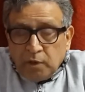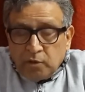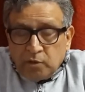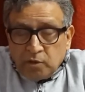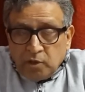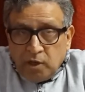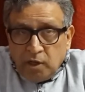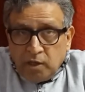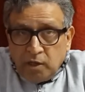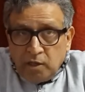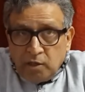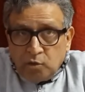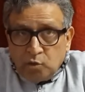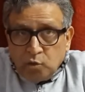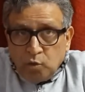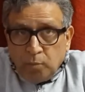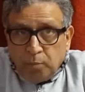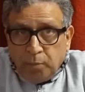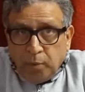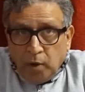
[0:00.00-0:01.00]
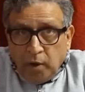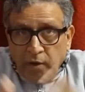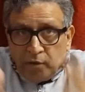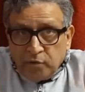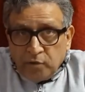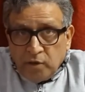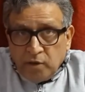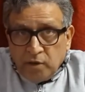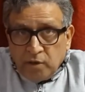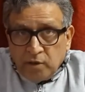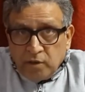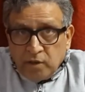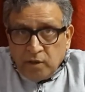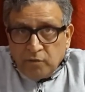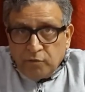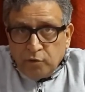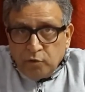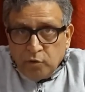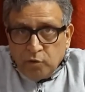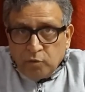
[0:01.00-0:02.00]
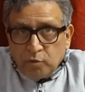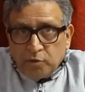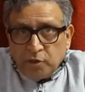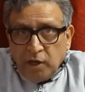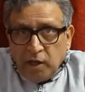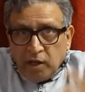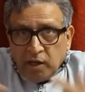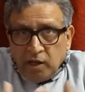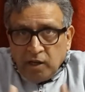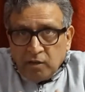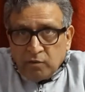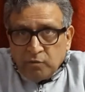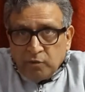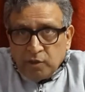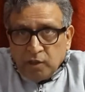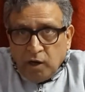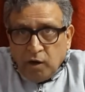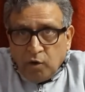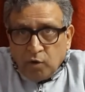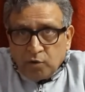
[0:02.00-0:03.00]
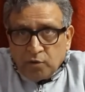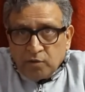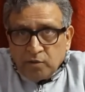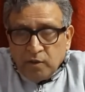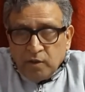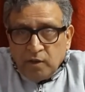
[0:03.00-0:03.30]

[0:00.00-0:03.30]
turn into poison if you take it without